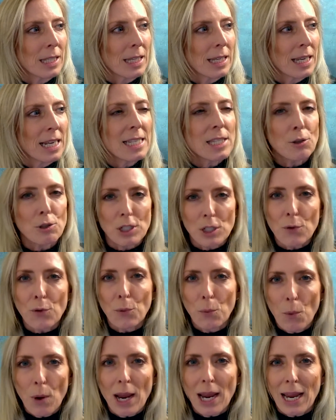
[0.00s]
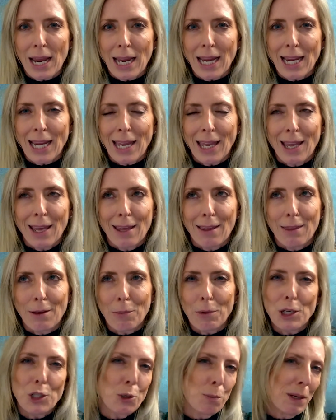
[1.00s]
is there a different way that
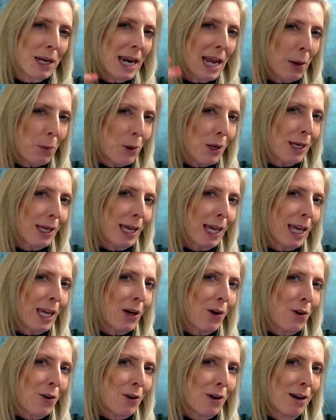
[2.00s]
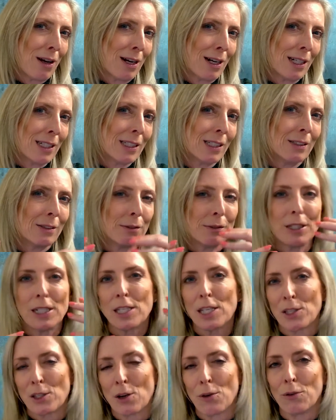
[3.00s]
we should be networking online
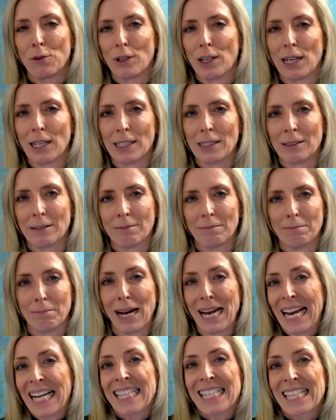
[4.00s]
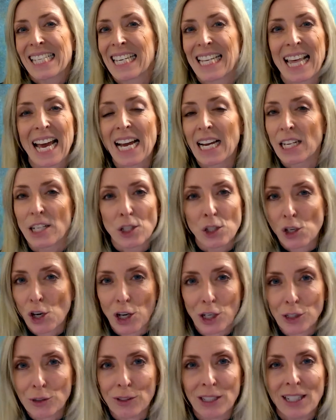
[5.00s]
versus offline? My answer to that is
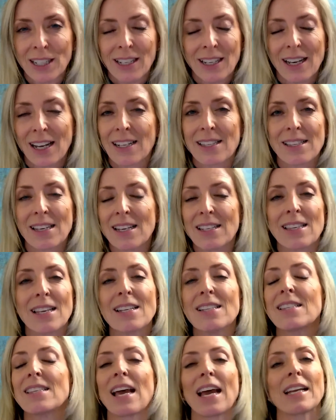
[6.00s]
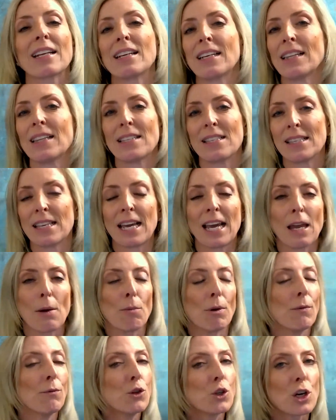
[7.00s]
no. It's exactly the same.
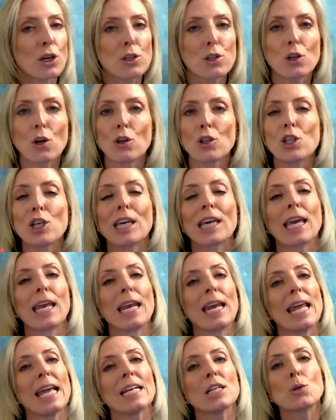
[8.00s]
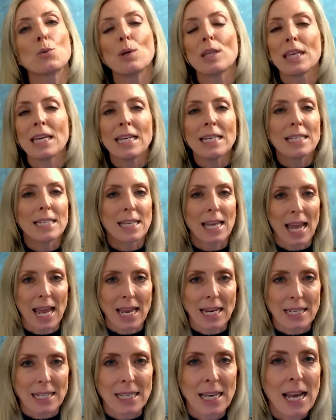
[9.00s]
We've just got to connect with
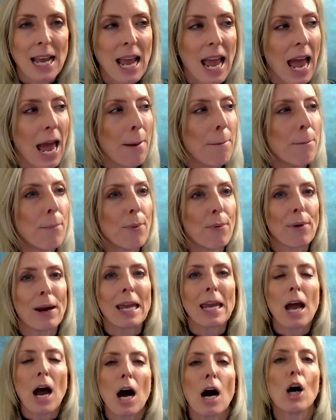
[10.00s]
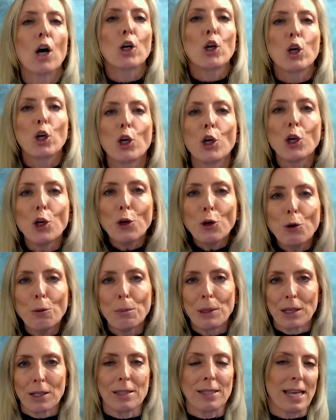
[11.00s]
intent and bring our
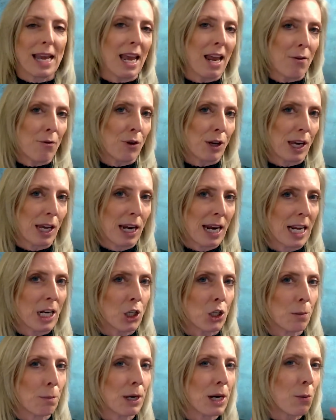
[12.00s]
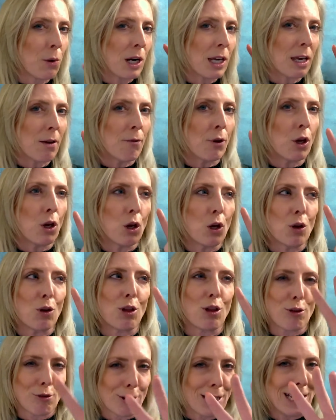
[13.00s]
human to every connection. But I want to give you
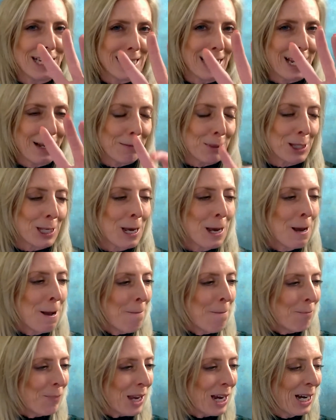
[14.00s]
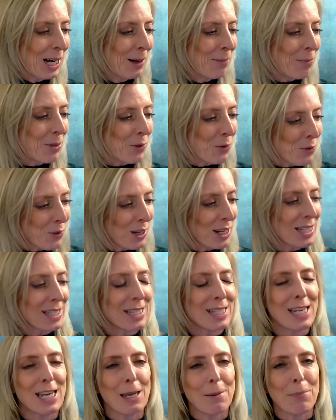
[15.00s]
3 tips. The first
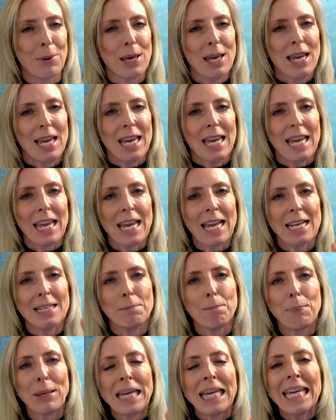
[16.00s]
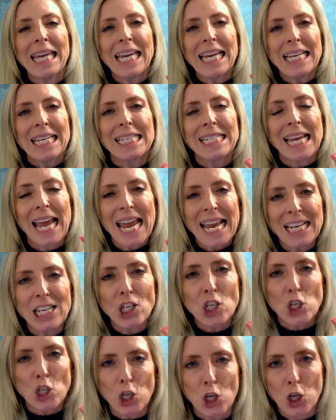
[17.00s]
tip is be
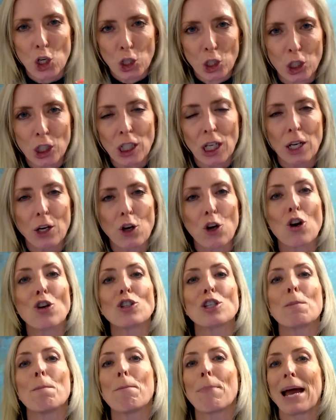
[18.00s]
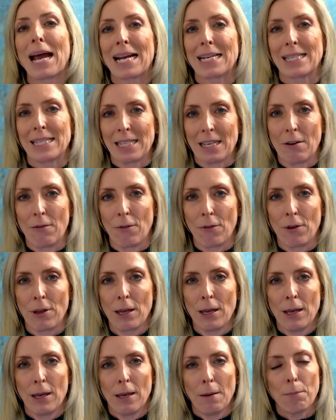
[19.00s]
intentional, not passive.
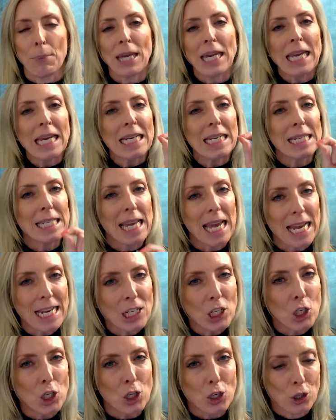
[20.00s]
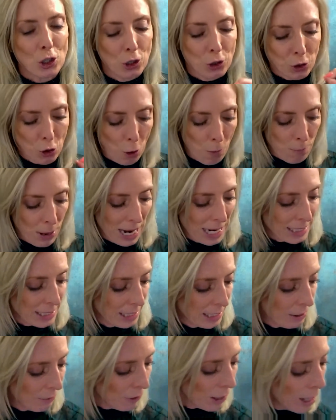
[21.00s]
Be intentional, not
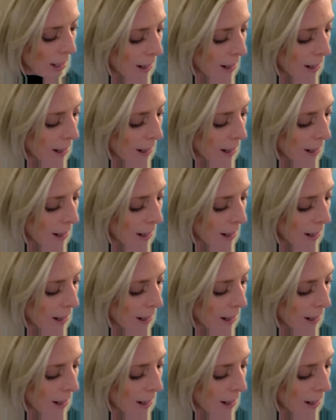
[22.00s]
passive.